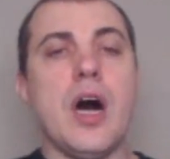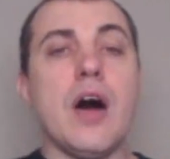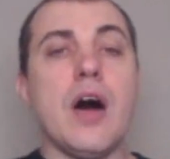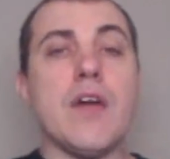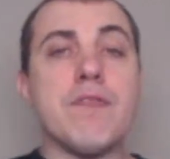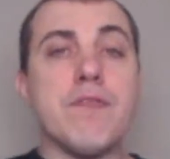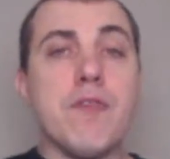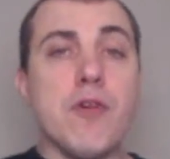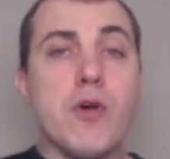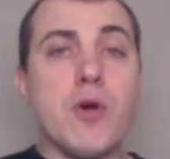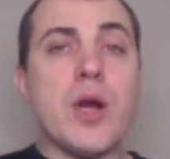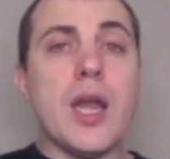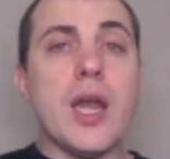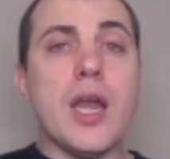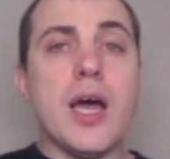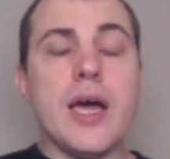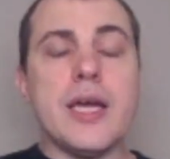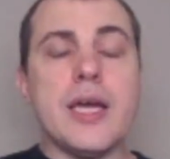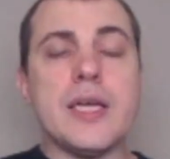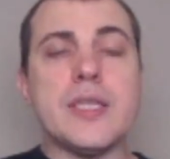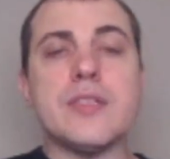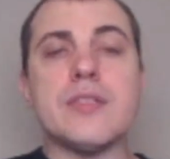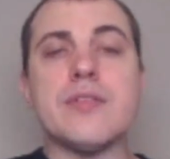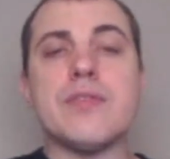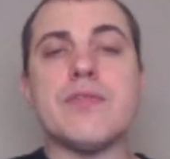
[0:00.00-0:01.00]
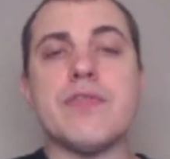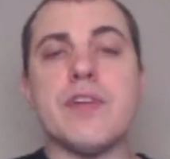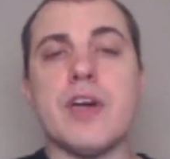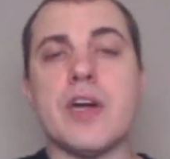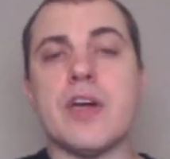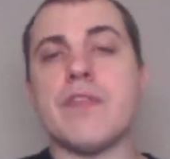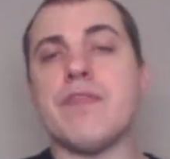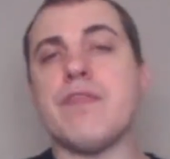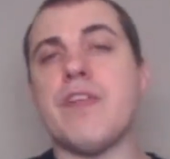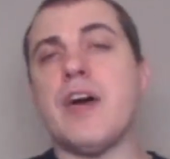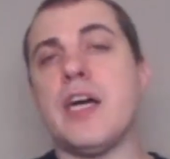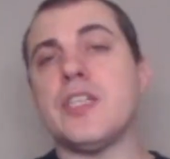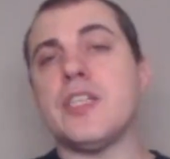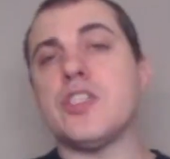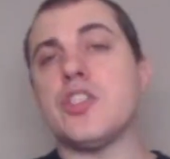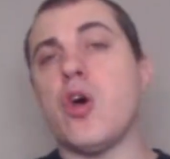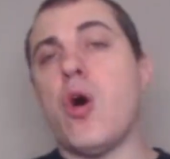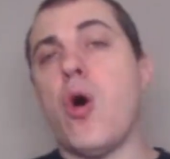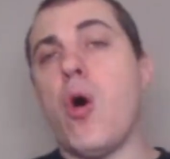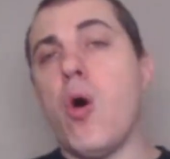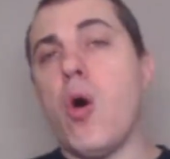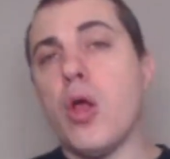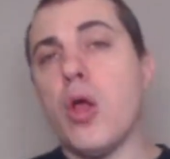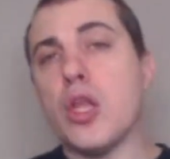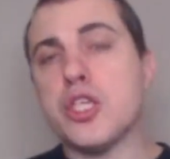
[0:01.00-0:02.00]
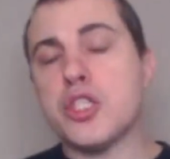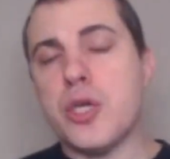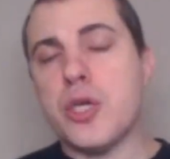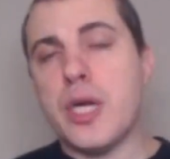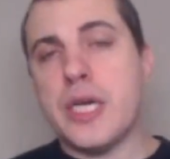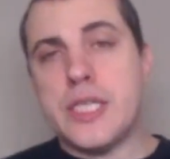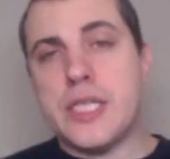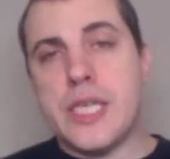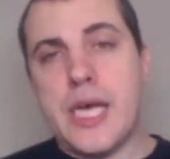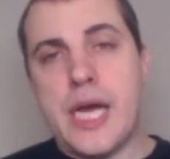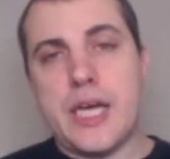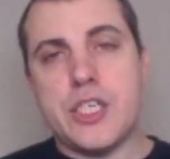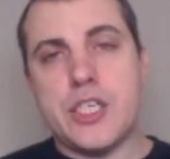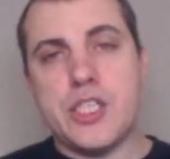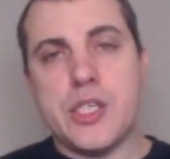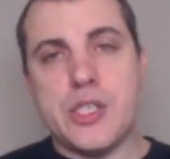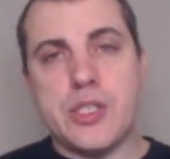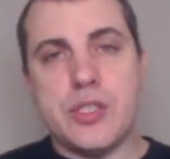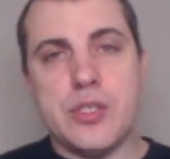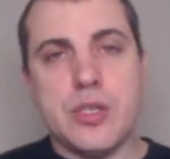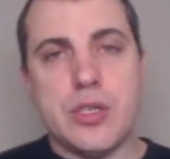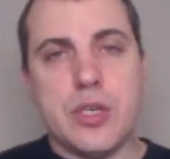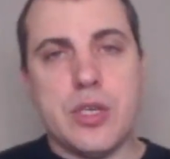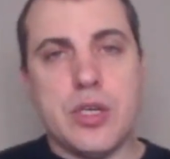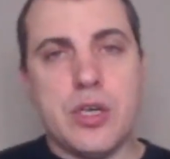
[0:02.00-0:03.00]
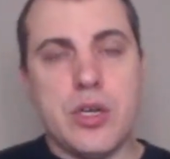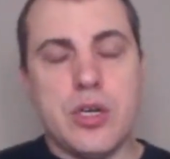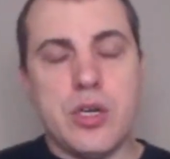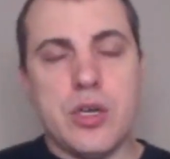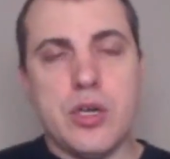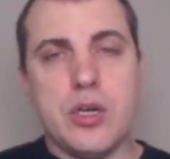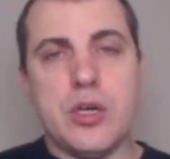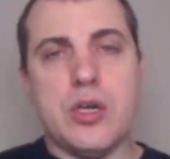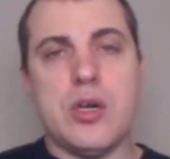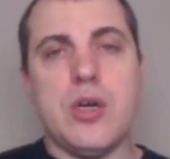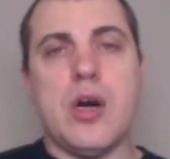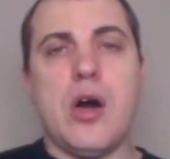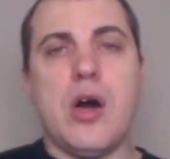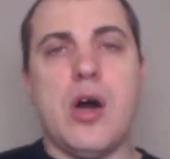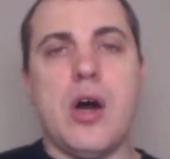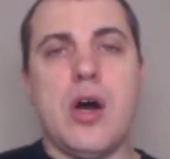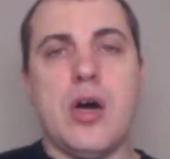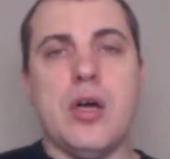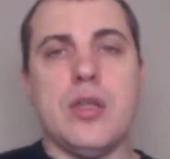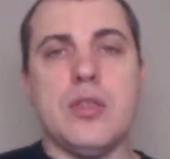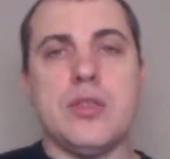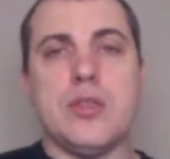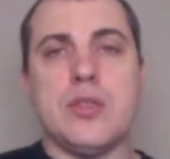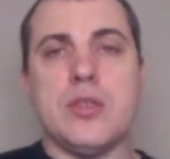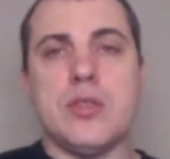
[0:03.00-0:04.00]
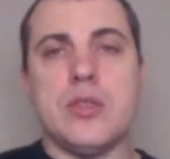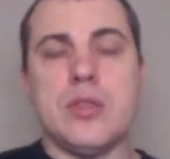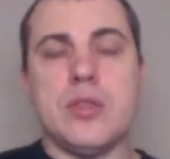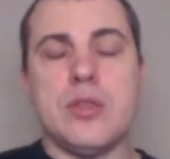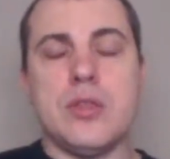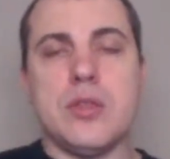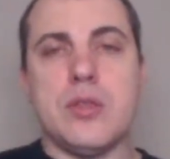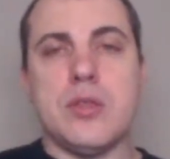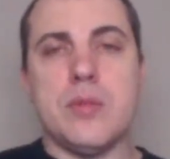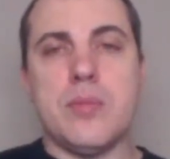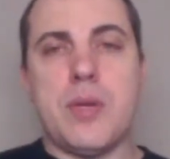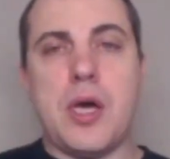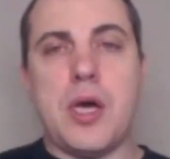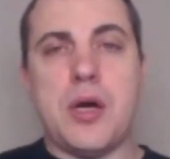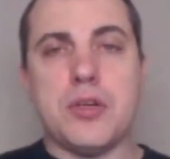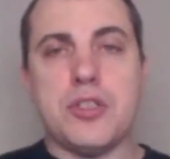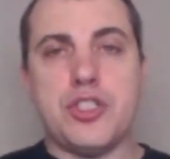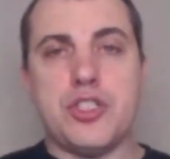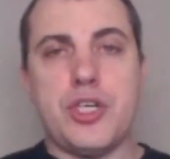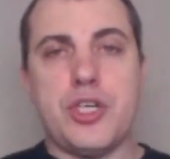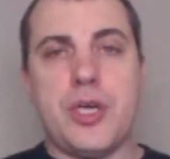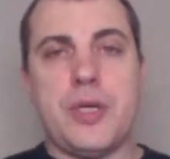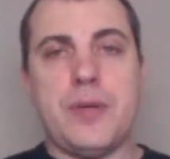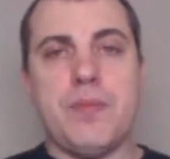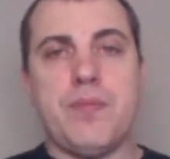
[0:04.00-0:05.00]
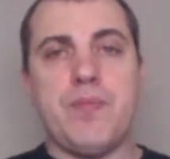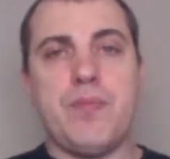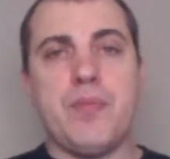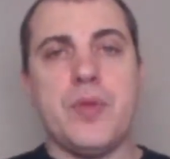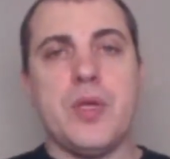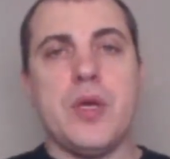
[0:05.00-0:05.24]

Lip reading: A full client verifies all transactions that occur on the blockchain.